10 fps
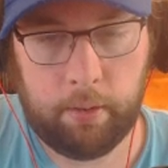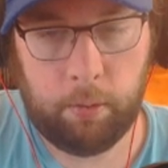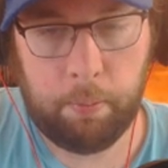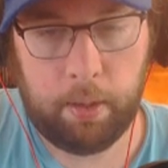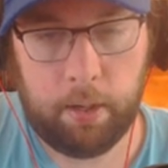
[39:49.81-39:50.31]
So
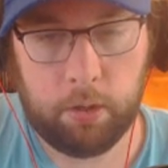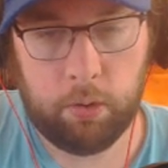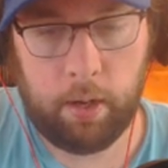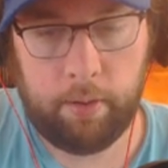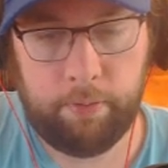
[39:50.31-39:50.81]
we've been in a
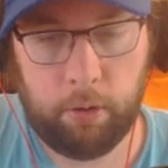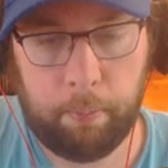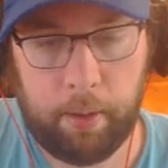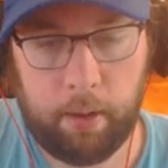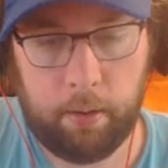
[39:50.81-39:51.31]
trade for
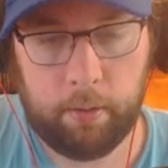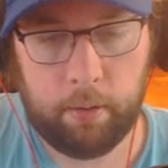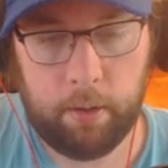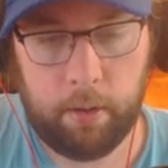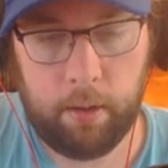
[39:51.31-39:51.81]
about,
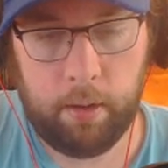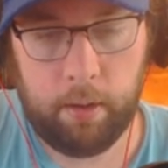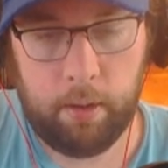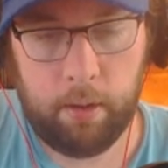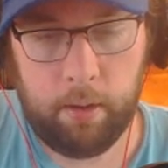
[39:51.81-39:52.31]

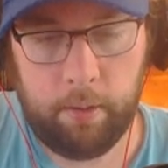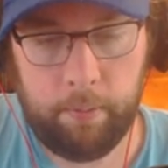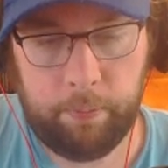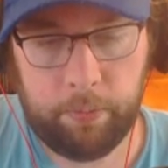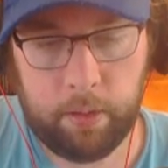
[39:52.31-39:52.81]

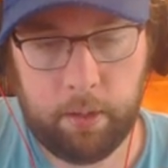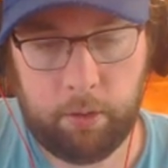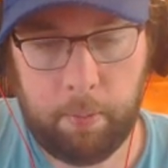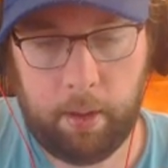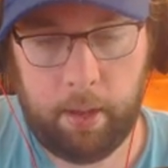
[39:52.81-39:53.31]
this
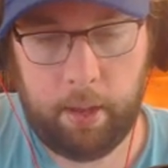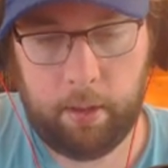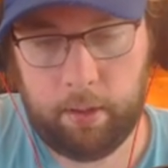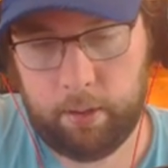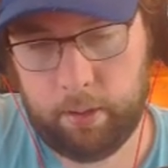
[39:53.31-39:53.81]
is about
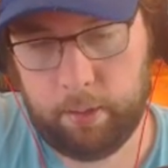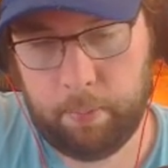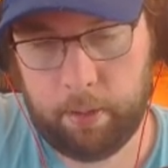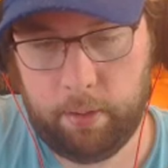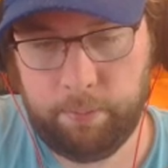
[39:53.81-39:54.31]

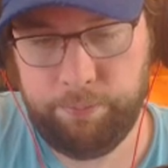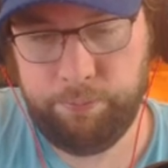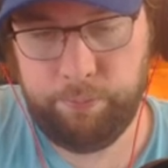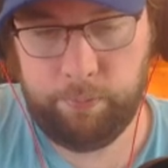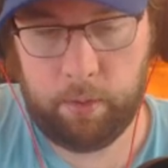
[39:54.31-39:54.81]

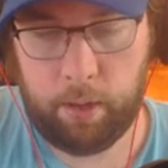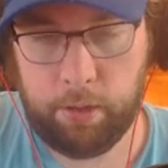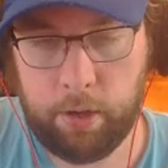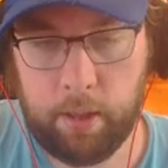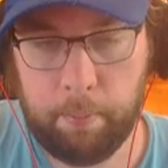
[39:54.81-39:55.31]
a
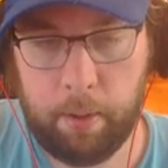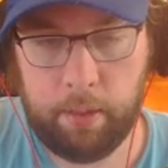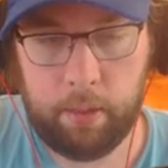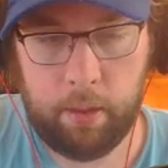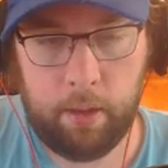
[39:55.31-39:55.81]
third of the
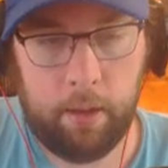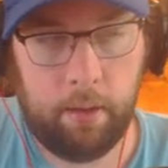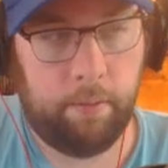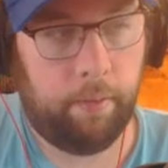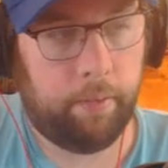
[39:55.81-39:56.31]
month,
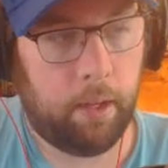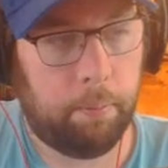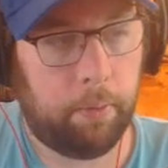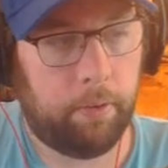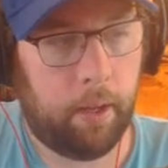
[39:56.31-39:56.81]

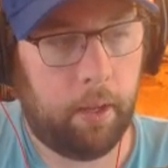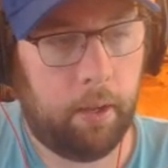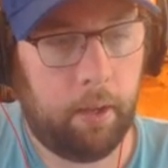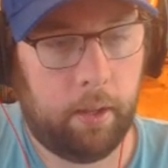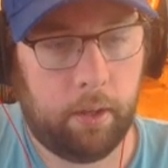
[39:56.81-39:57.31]
15%,
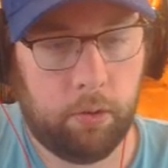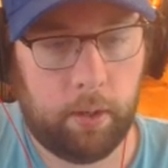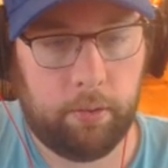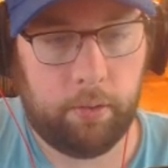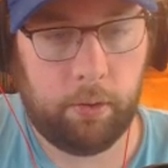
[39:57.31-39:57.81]
and the
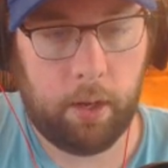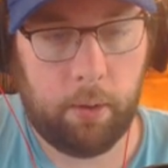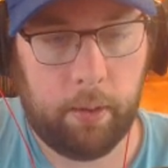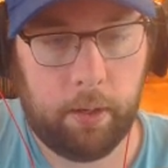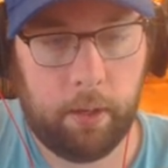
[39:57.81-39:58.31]
trade's still
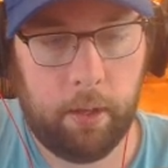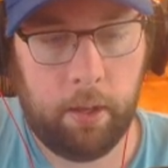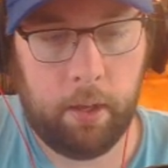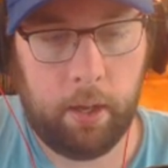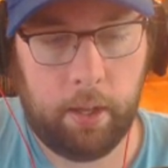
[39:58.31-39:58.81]
going.
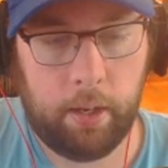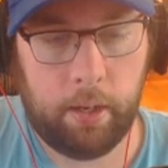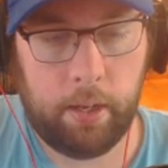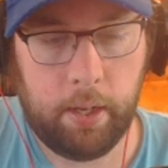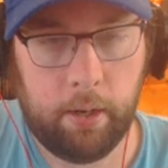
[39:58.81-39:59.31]
And then
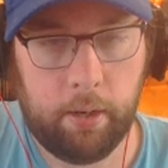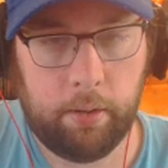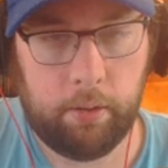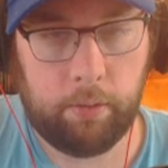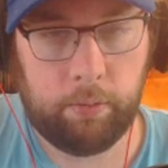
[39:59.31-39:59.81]
here,
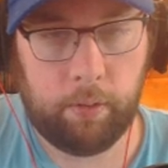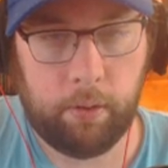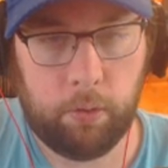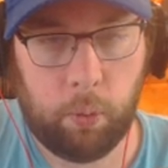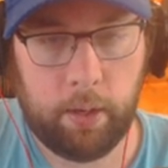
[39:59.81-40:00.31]
this is from
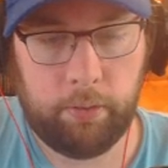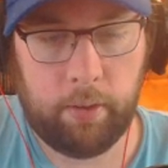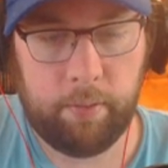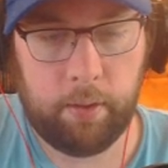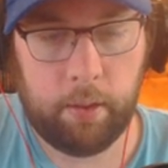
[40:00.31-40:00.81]
the
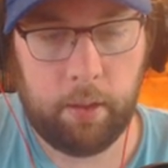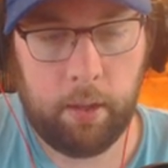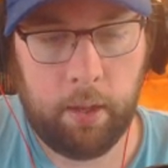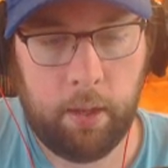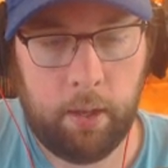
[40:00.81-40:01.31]
27th
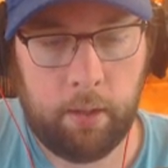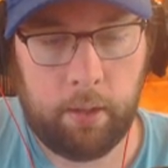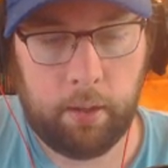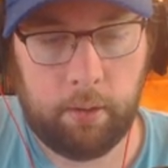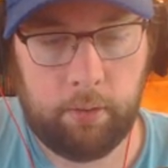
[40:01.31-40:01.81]

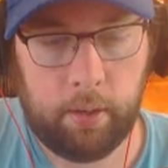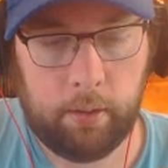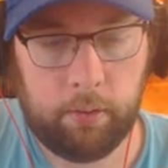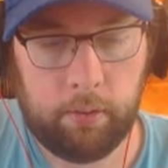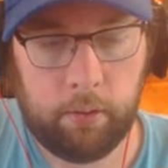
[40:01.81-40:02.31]
to the
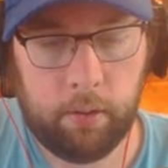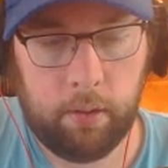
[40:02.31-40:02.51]
6th.